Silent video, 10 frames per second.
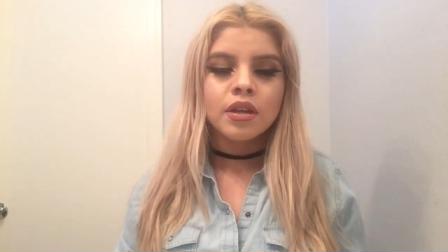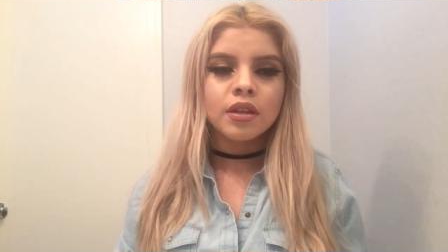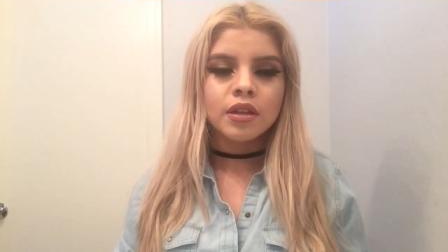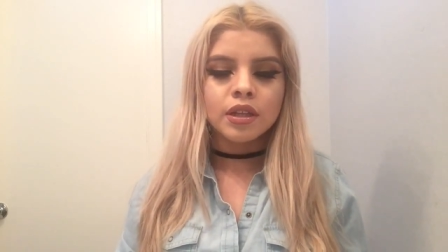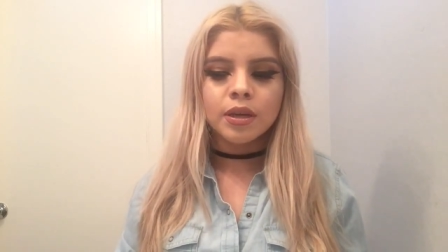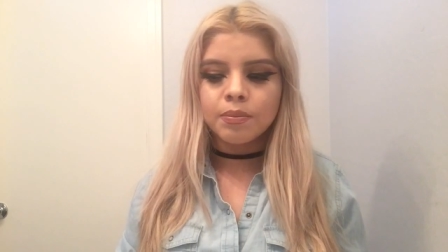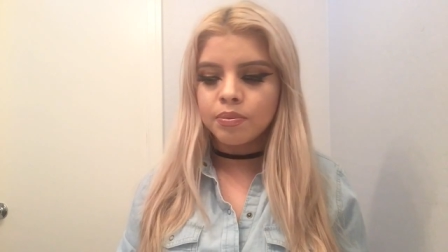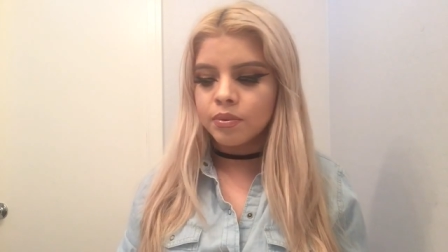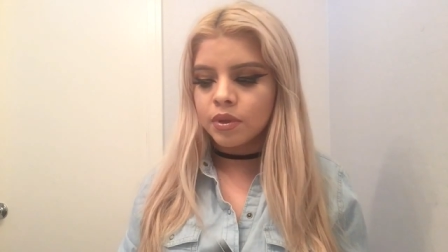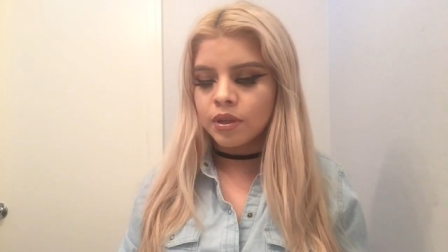
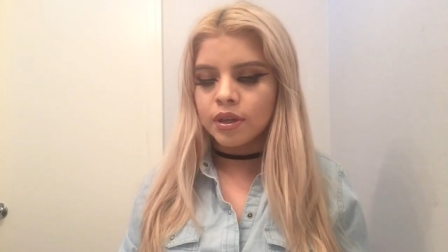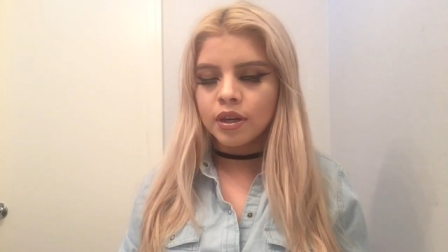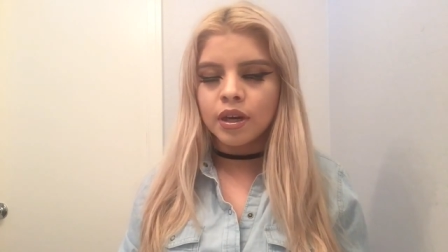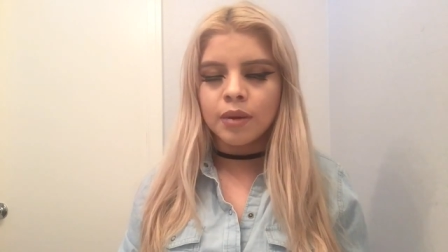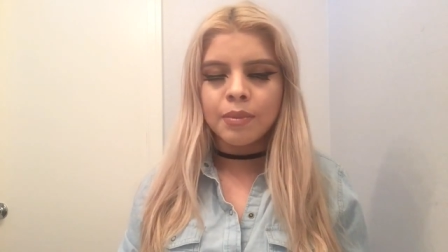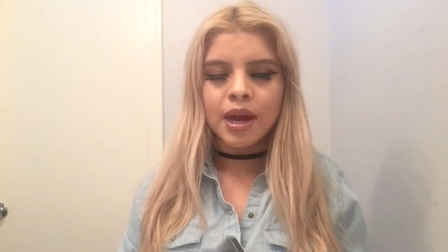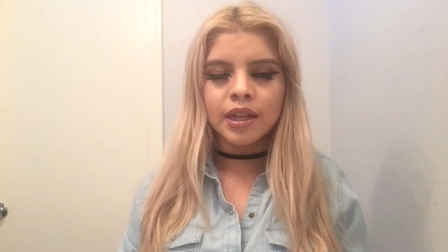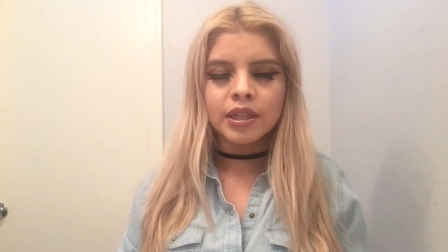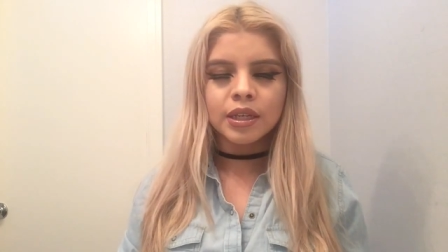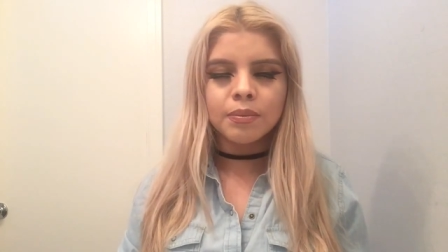
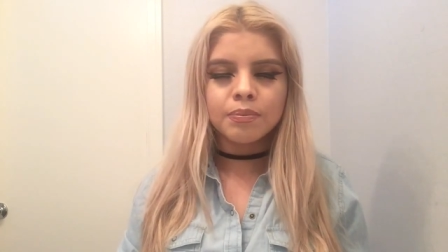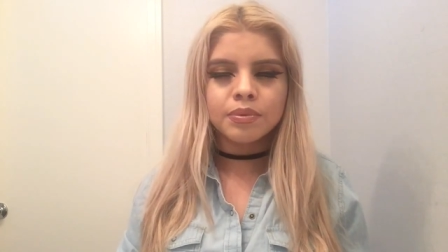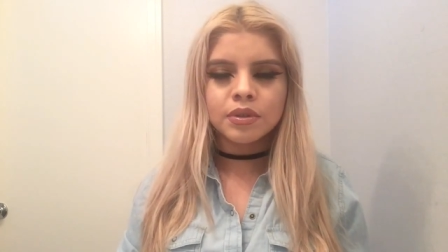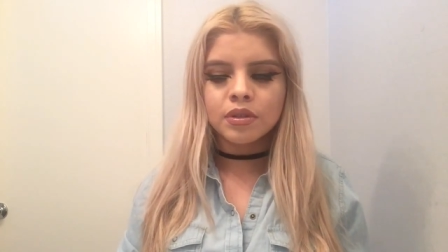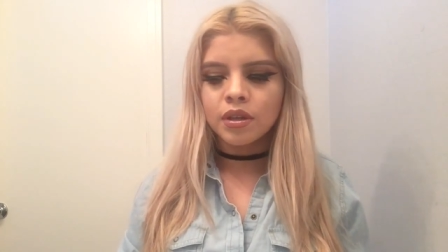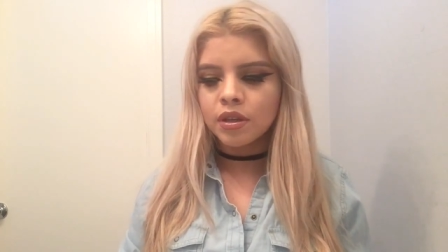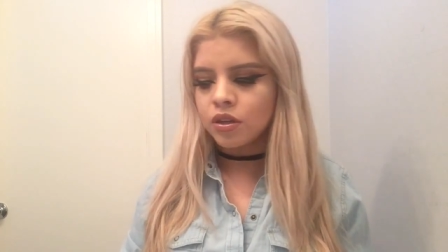matte lips.